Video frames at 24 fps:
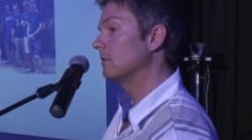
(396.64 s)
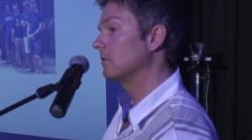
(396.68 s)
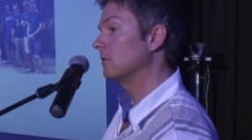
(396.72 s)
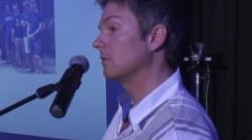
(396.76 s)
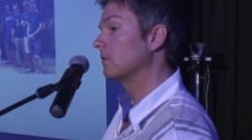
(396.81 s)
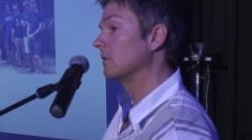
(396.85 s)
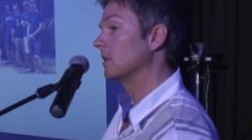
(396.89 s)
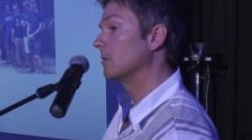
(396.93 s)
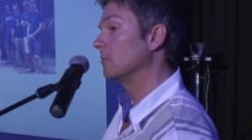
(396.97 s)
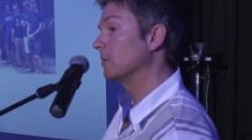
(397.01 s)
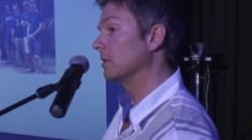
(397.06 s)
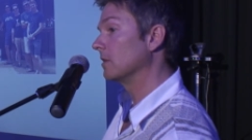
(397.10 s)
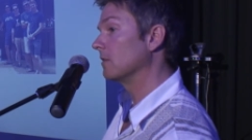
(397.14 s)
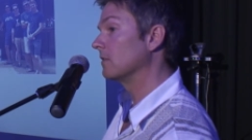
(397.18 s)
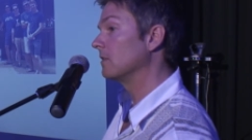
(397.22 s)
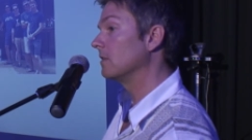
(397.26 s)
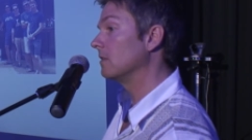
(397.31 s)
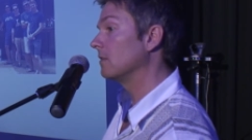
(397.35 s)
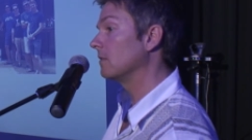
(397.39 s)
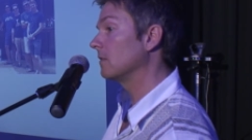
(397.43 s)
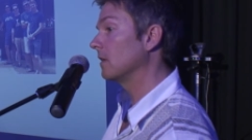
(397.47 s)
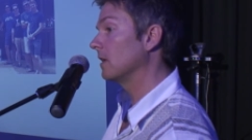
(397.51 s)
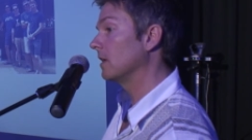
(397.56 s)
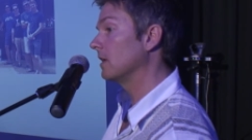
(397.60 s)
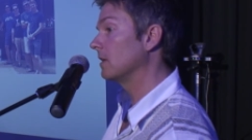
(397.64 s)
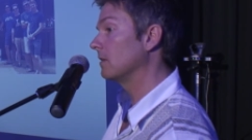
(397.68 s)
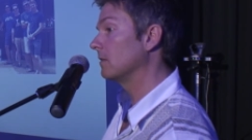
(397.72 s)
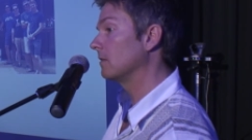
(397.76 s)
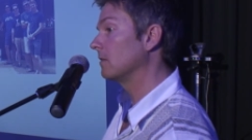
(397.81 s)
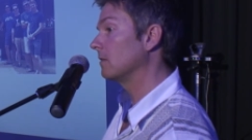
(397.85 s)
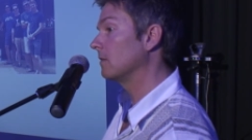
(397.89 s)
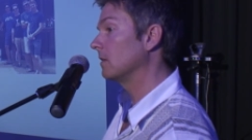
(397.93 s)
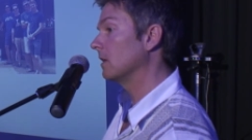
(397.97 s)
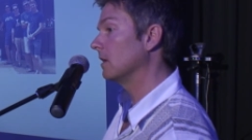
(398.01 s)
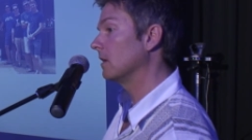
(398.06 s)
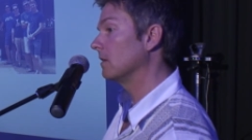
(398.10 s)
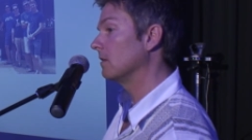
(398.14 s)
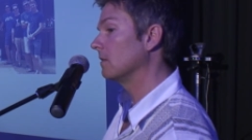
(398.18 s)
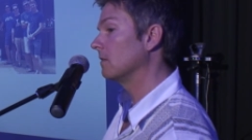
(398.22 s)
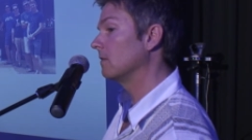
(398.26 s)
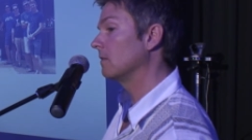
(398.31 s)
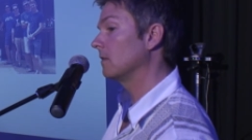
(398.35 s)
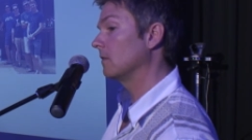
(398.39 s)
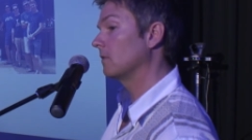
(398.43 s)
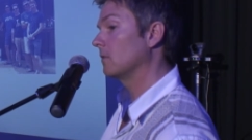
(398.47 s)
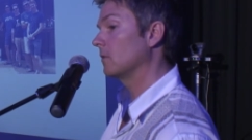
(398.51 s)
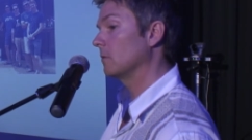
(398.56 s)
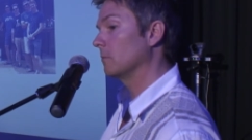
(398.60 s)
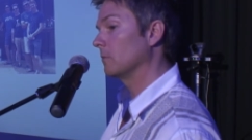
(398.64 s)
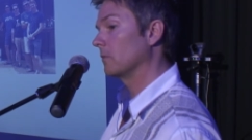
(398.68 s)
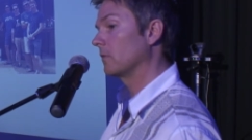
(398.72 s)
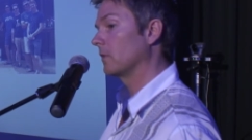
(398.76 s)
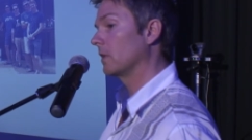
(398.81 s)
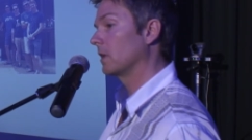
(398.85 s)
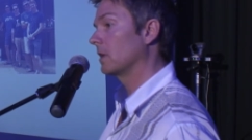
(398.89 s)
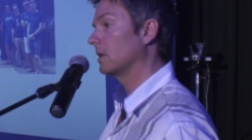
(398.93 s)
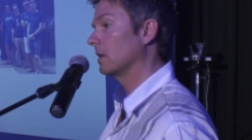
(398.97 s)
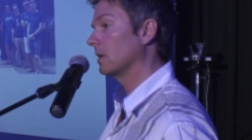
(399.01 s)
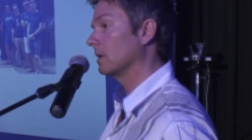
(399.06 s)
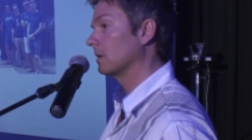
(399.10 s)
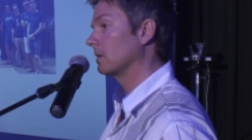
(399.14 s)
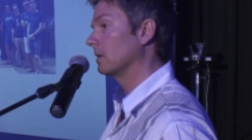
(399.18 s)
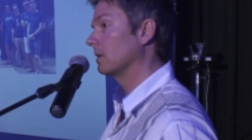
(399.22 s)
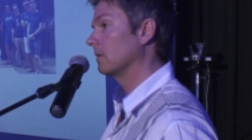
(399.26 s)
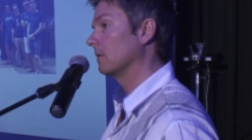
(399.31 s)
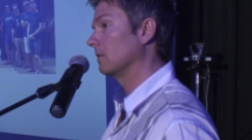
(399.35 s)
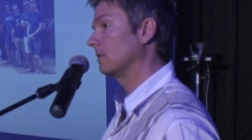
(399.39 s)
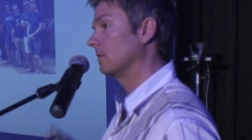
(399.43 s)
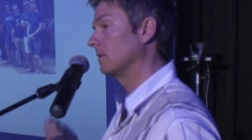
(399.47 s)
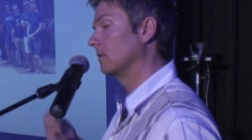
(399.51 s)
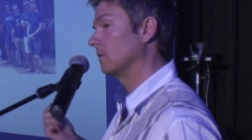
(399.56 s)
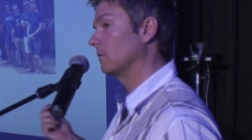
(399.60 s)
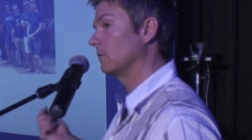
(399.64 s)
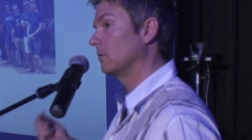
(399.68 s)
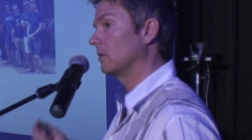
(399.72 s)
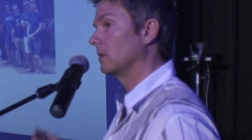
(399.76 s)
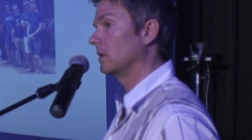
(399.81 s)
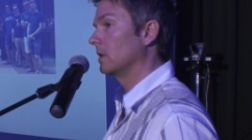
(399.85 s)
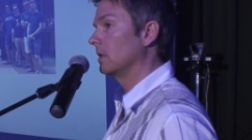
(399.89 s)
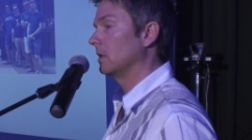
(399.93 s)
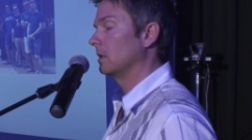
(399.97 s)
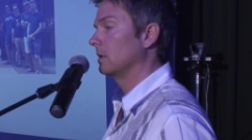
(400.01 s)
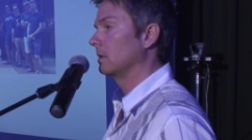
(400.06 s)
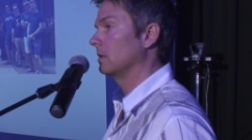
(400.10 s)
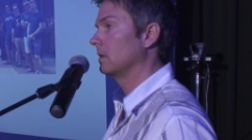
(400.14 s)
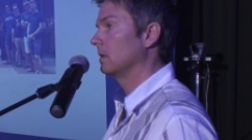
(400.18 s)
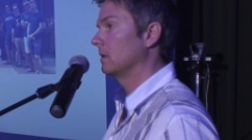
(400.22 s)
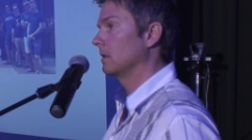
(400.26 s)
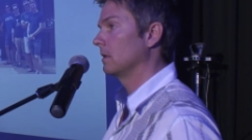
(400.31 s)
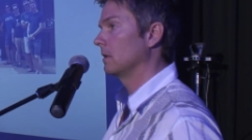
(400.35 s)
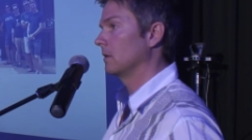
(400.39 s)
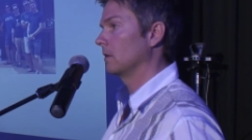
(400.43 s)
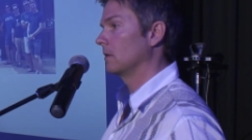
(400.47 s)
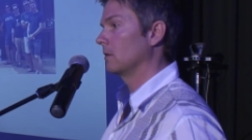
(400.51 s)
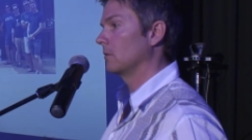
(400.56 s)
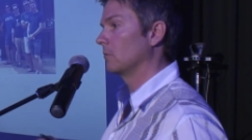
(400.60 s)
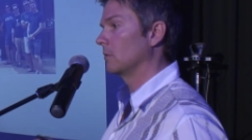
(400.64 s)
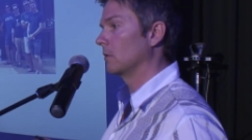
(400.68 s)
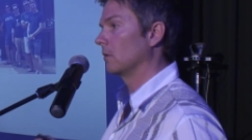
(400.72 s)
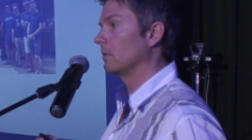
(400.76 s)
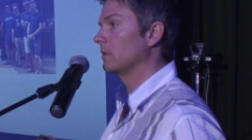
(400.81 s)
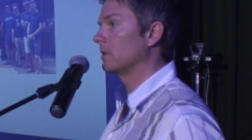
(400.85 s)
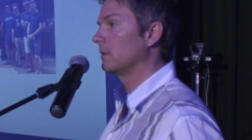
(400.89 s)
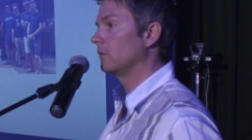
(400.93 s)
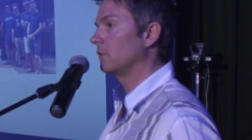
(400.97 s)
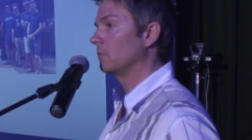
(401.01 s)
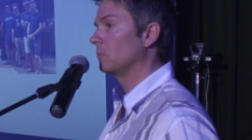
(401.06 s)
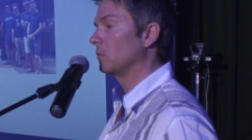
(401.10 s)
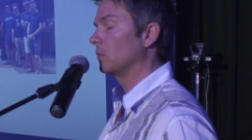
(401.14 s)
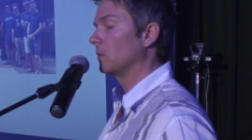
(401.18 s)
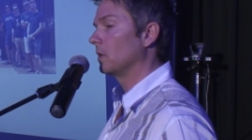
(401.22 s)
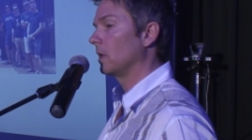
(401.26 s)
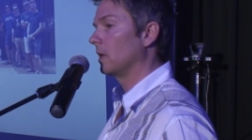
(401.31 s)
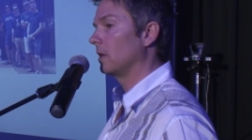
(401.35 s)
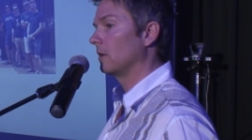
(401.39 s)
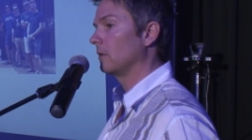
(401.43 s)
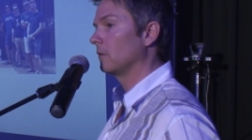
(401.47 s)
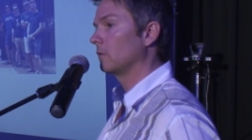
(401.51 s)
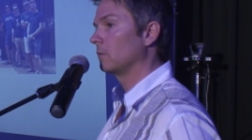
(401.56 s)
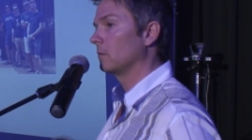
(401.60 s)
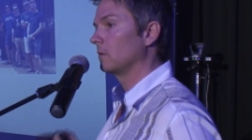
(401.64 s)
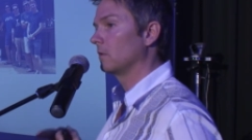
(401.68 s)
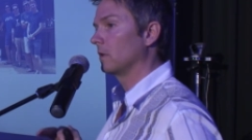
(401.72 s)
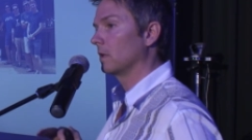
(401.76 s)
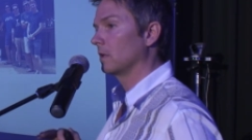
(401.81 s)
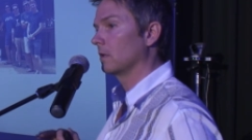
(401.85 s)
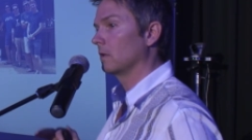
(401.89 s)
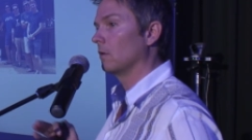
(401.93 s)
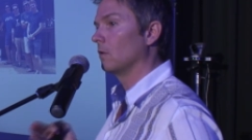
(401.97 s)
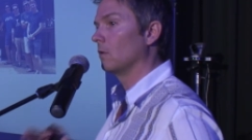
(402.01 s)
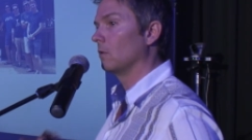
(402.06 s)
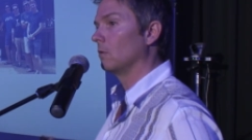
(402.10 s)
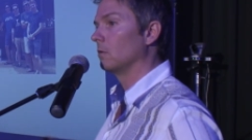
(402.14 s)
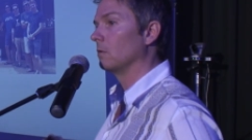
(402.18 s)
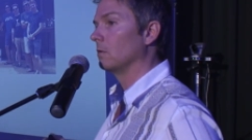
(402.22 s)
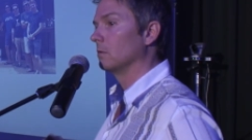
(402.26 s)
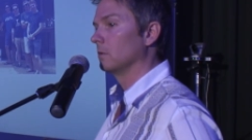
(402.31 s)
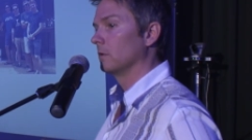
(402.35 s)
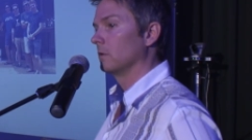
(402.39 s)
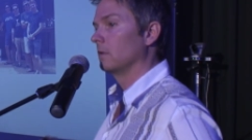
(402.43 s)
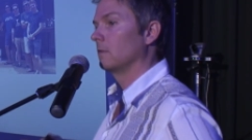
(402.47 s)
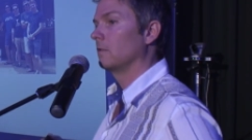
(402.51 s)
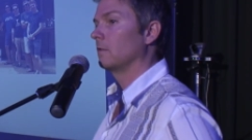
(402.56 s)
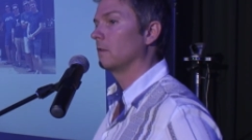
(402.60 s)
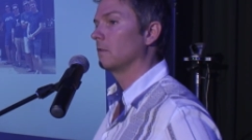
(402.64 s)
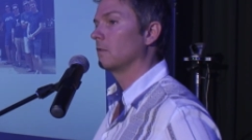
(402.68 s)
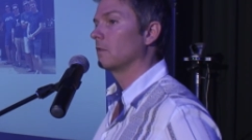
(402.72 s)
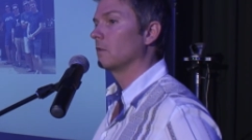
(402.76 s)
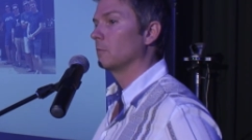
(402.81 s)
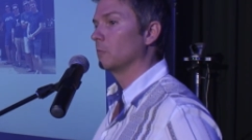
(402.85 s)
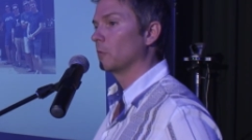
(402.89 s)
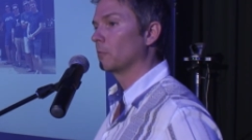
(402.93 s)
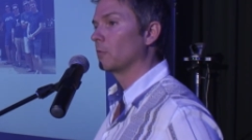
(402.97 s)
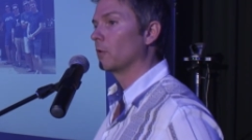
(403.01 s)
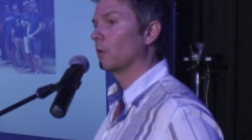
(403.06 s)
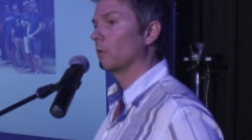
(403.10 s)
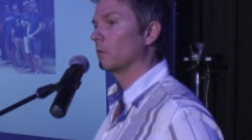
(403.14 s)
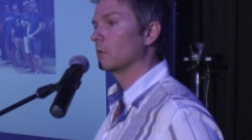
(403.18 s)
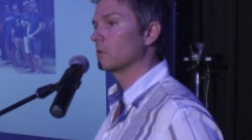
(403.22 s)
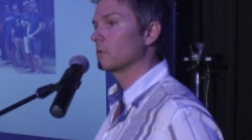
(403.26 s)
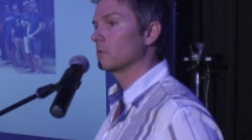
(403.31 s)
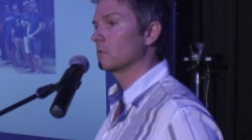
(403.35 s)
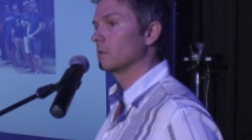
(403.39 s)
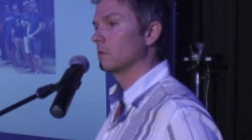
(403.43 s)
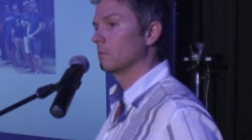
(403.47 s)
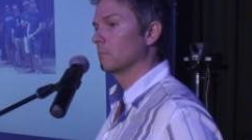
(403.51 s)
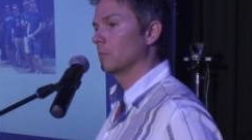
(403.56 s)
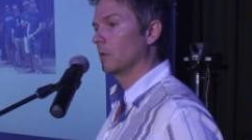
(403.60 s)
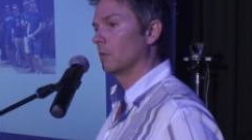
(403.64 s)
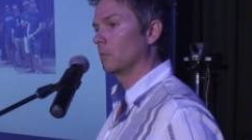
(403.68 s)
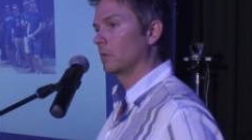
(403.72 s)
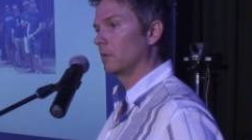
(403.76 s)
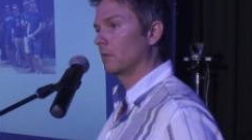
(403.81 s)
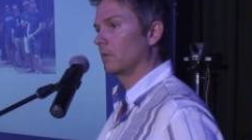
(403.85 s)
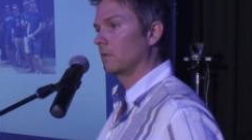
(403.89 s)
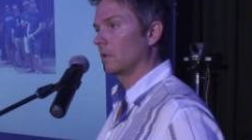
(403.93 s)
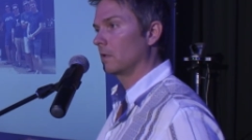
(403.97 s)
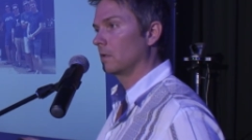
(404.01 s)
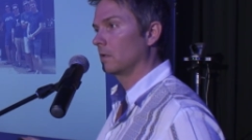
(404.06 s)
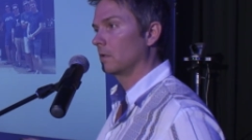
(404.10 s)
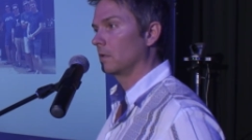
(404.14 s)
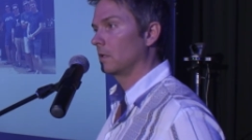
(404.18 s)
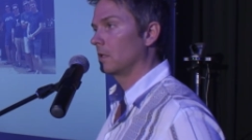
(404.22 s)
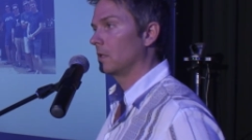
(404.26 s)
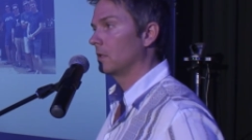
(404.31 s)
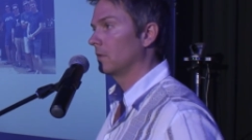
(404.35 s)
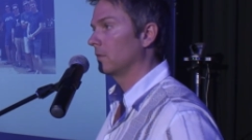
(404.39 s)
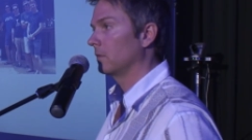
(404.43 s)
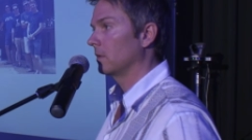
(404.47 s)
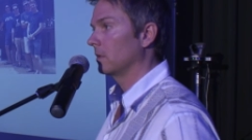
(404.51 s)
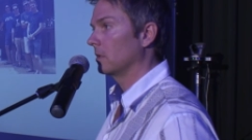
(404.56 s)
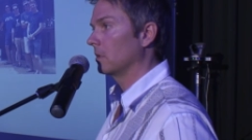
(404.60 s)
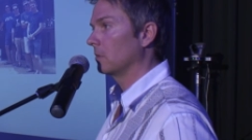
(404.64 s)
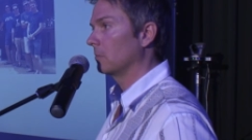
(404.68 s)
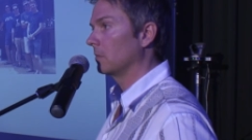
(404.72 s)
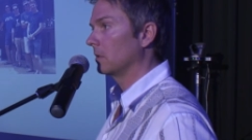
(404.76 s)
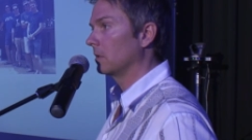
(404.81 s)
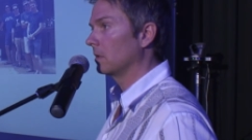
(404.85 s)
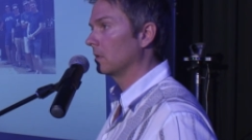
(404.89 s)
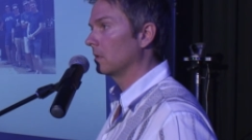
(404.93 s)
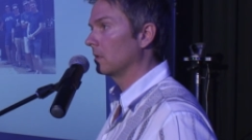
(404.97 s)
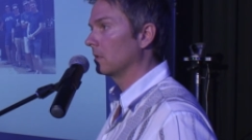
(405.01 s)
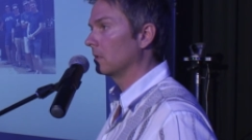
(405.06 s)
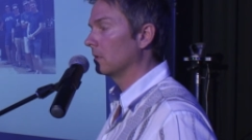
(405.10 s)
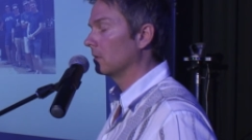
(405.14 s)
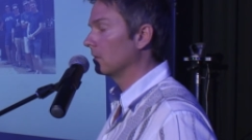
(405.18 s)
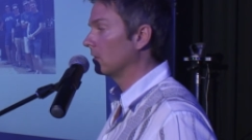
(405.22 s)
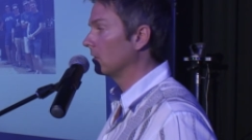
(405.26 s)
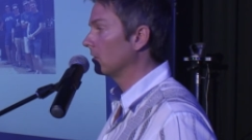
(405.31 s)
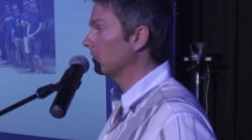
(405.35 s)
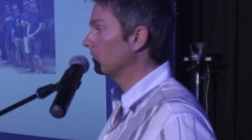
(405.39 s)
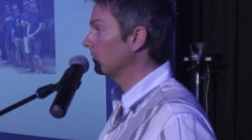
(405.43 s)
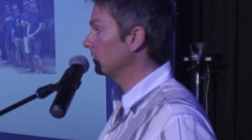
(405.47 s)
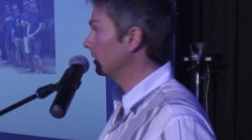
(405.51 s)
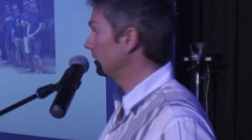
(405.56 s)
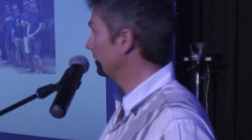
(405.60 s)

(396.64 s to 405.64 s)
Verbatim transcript: sustainability science, and systems thinking. This is really you know, we're on these small islands, we take a whole system approach, but we study, study them in a, in a lot